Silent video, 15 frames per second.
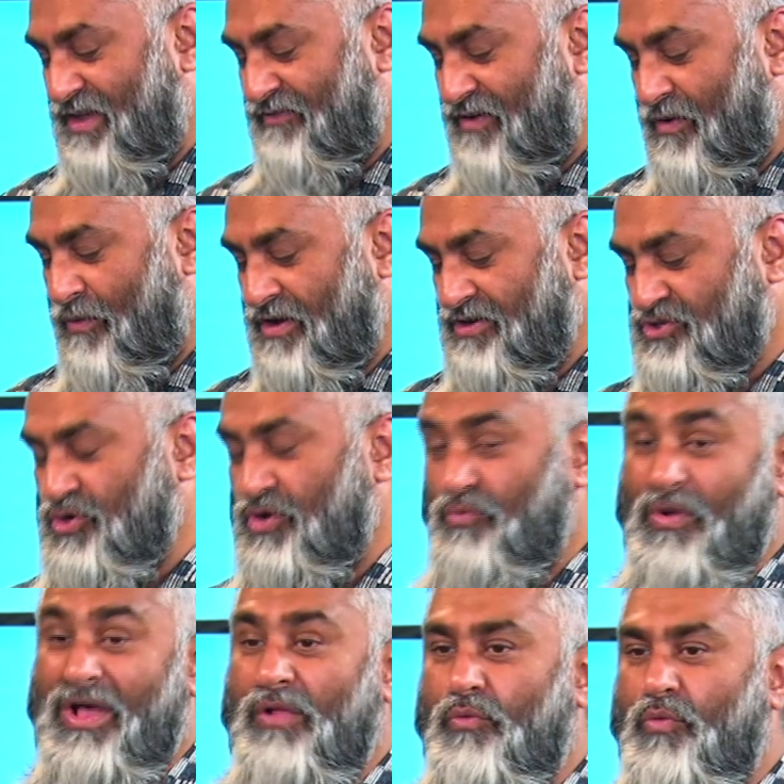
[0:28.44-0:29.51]
if I want to,
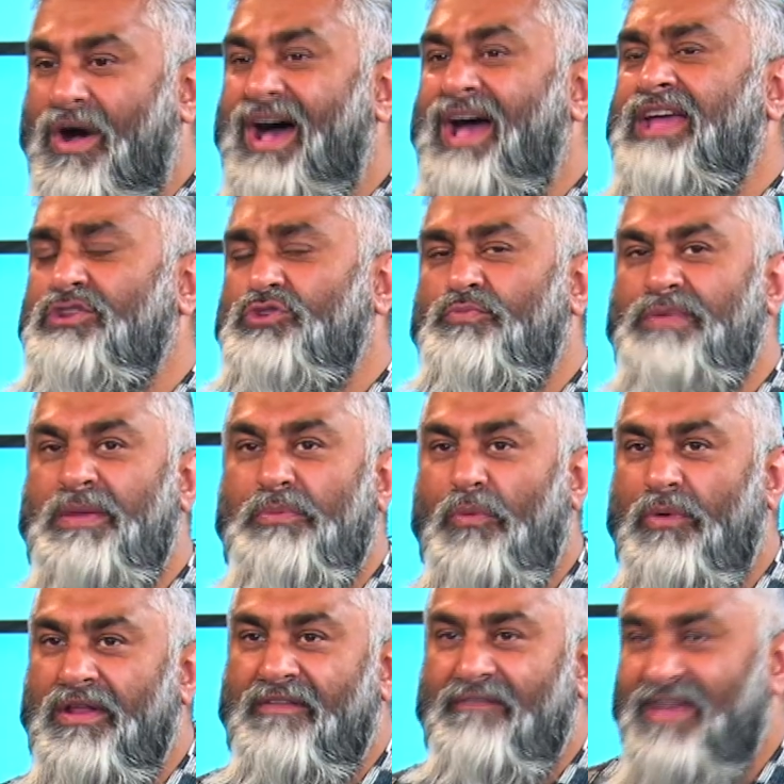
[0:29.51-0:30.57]
well, why do people
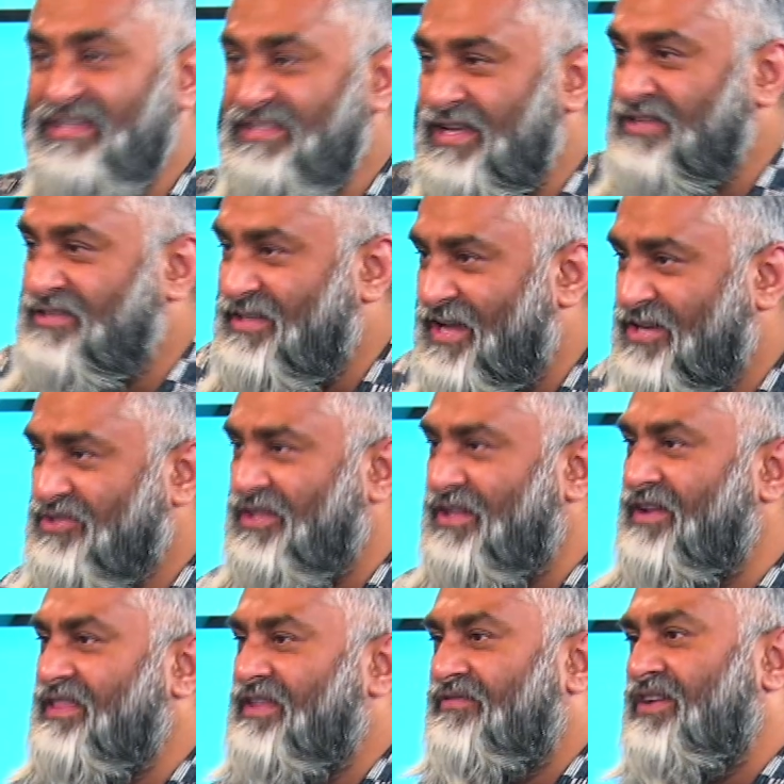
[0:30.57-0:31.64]
want to invest
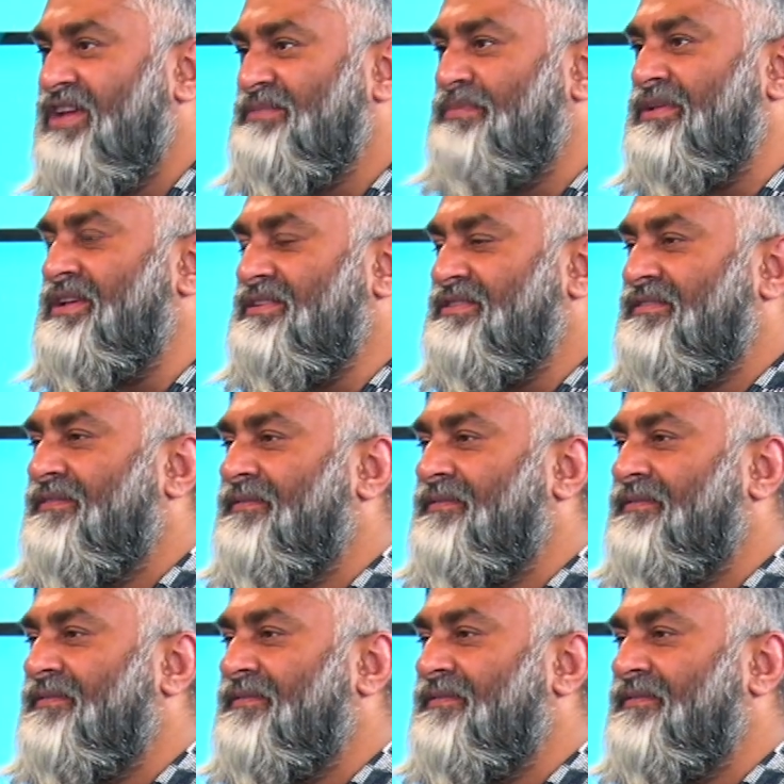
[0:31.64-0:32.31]
internationally in the first place?